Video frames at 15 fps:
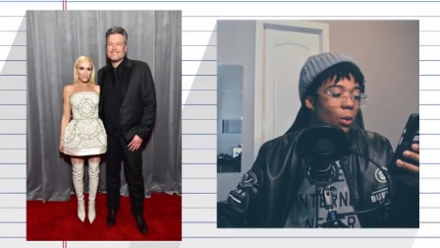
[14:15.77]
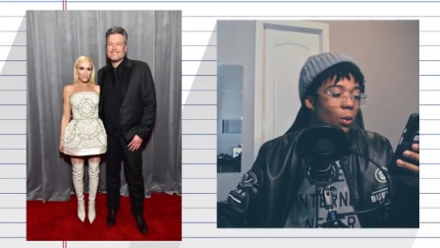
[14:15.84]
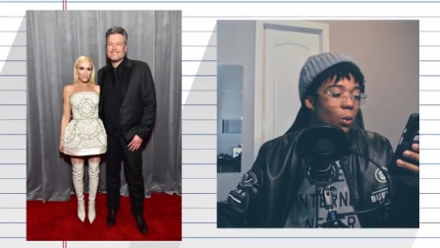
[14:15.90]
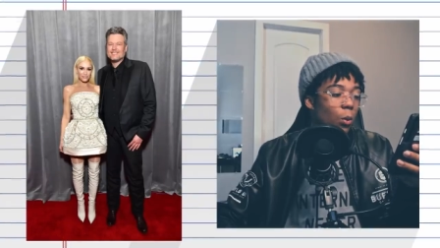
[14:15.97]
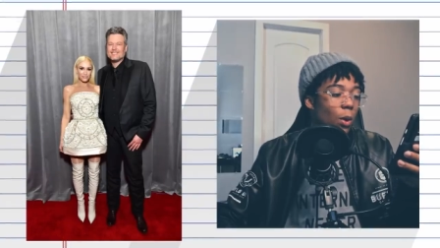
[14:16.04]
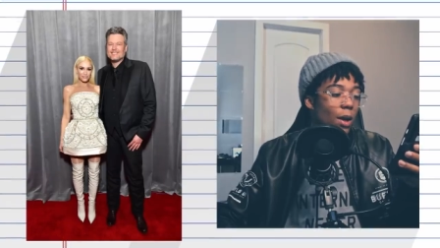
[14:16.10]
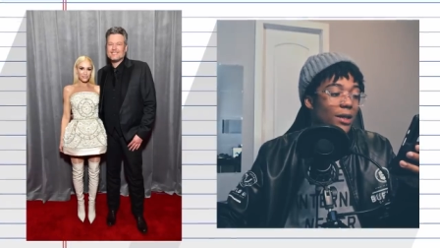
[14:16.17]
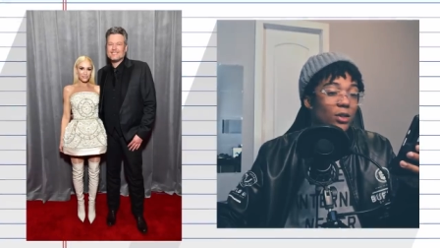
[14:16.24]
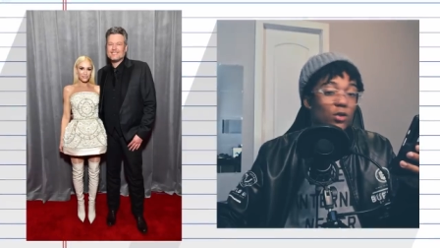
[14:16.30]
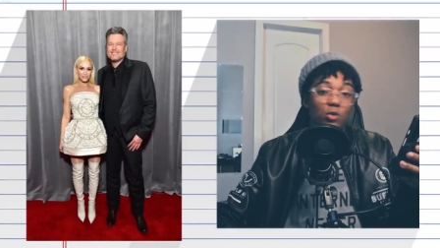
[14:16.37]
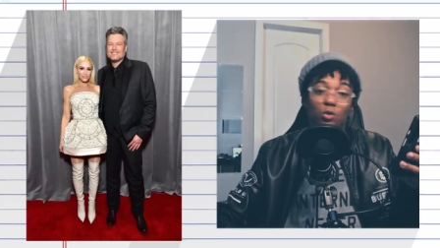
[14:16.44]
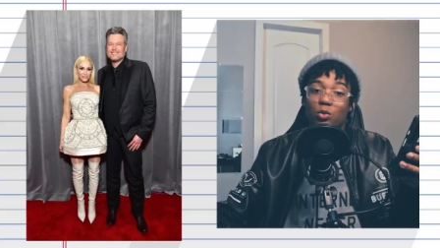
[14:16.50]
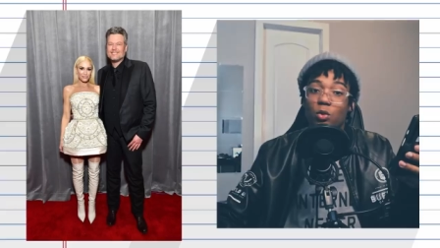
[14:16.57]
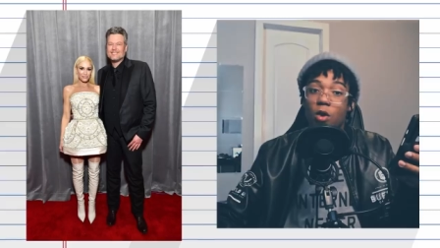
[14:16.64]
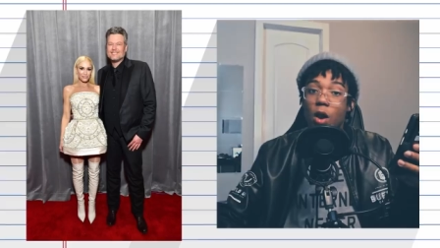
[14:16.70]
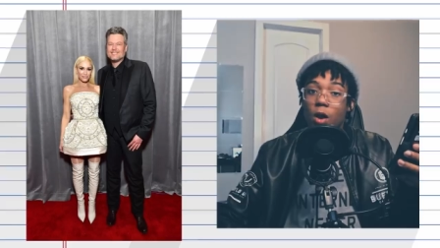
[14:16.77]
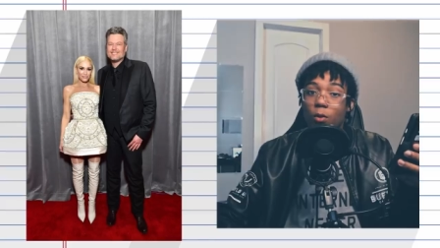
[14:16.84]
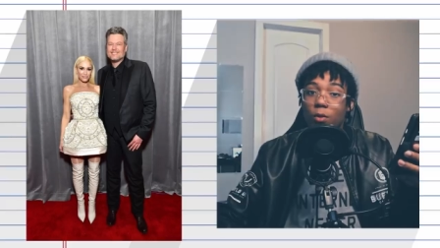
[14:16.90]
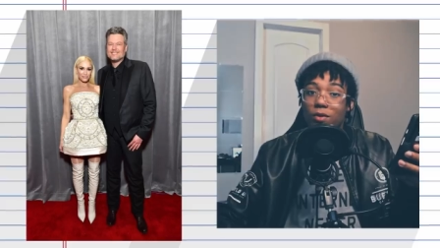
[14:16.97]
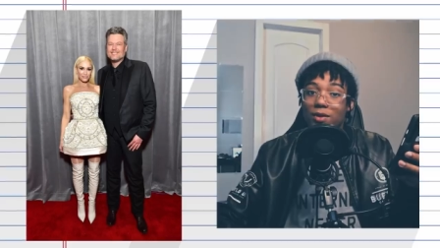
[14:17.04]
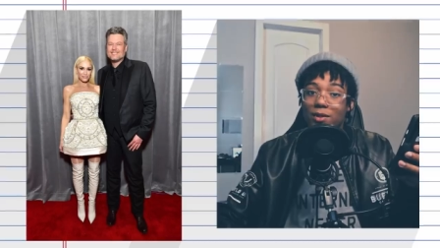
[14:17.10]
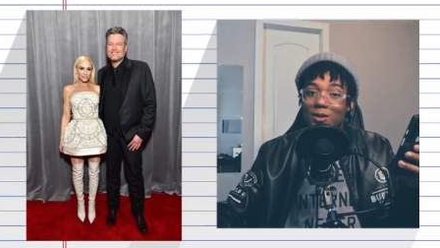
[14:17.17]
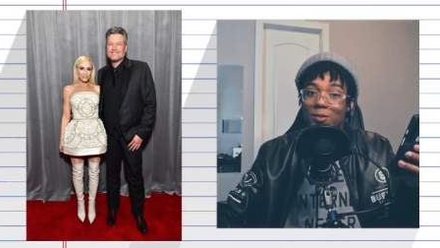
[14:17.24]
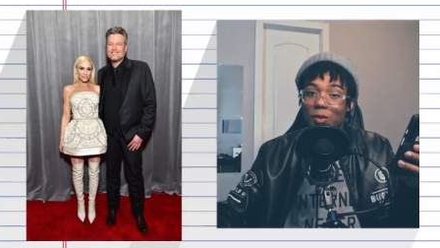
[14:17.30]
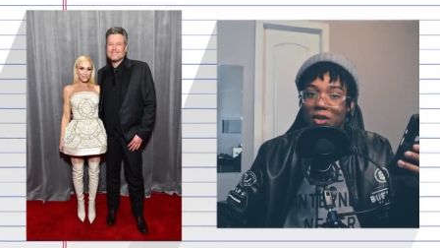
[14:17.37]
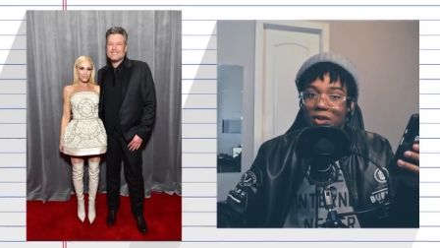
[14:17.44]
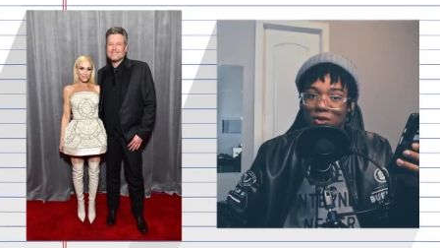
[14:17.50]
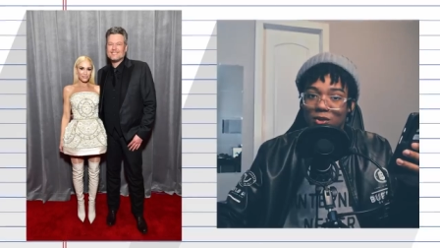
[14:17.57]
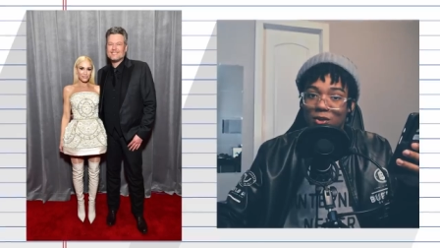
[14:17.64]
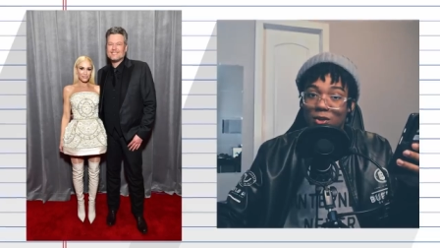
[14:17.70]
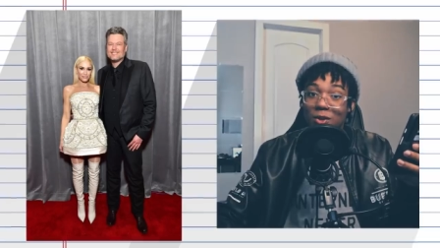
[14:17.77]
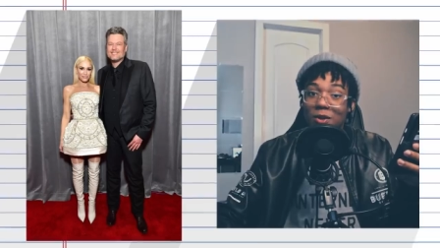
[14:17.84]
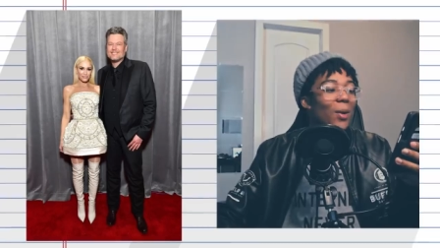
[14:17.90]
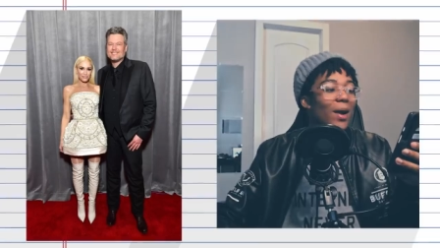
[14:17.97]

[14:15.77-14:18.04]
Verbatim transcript: What is wrong with this picture?